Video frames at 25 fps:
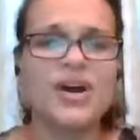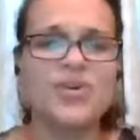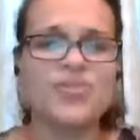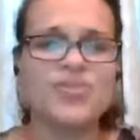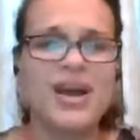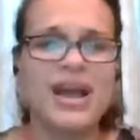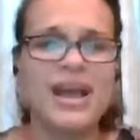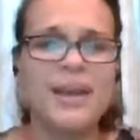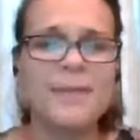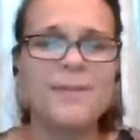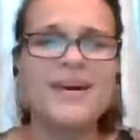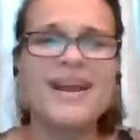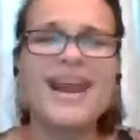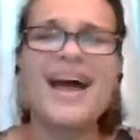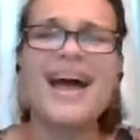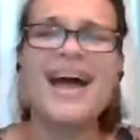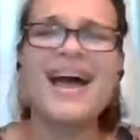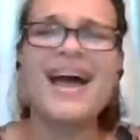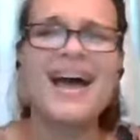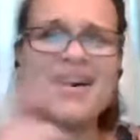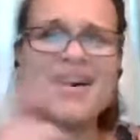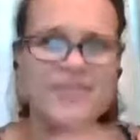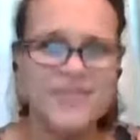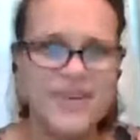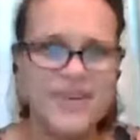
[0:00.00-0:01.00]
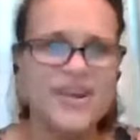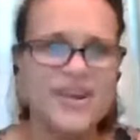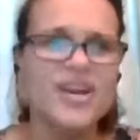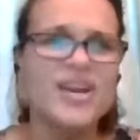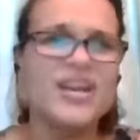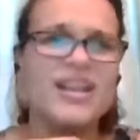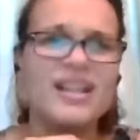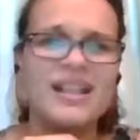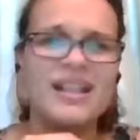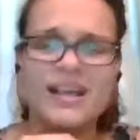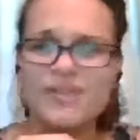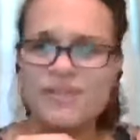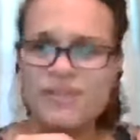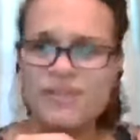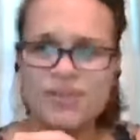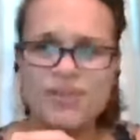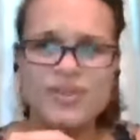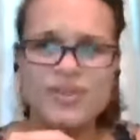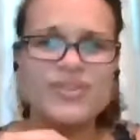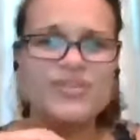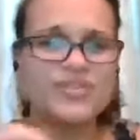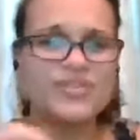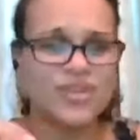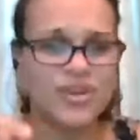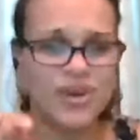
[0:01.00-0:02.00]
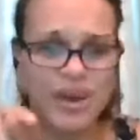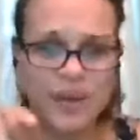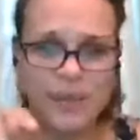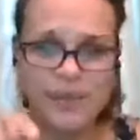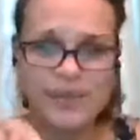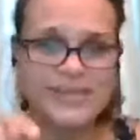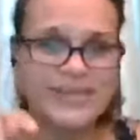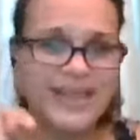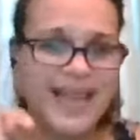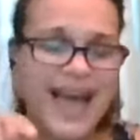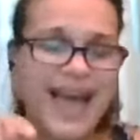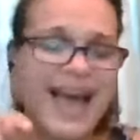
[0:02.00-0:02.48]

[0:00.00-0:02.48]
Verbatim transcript: Right? But very like a few years ago i was